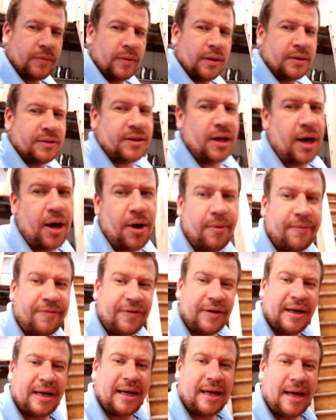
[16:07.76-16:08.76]
So
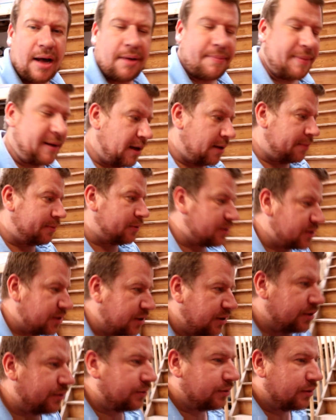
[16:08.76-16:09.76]
hopefully I'll be able
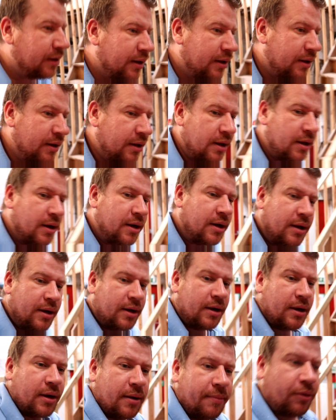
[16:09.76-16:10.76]
to
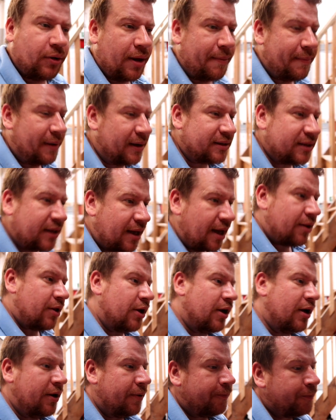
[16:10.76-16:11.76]
put them back
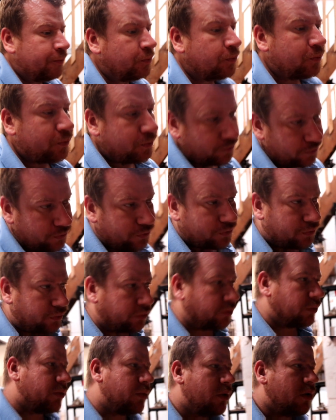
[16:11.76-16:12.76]
together
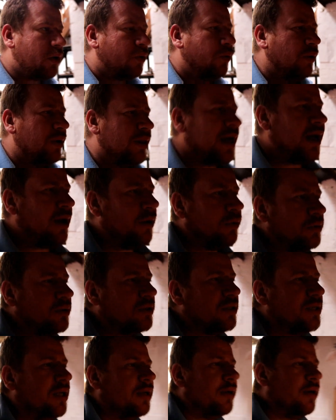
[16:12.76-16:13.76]

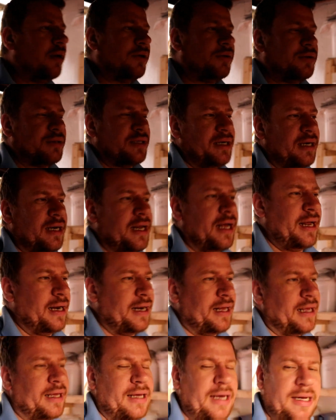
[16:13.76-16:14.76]
without losing
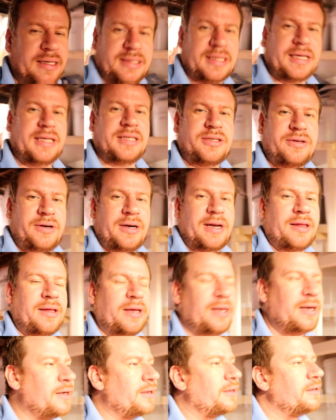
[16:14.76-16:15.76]
any gaskets or
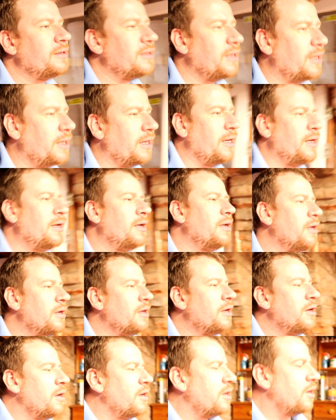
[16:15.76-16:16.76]
anything, and
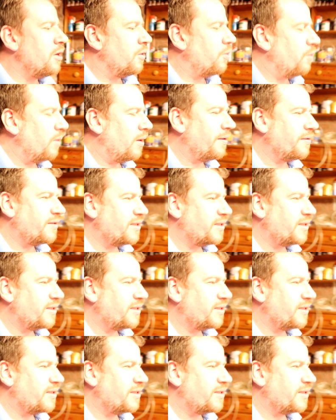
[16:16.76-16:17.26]
we'll have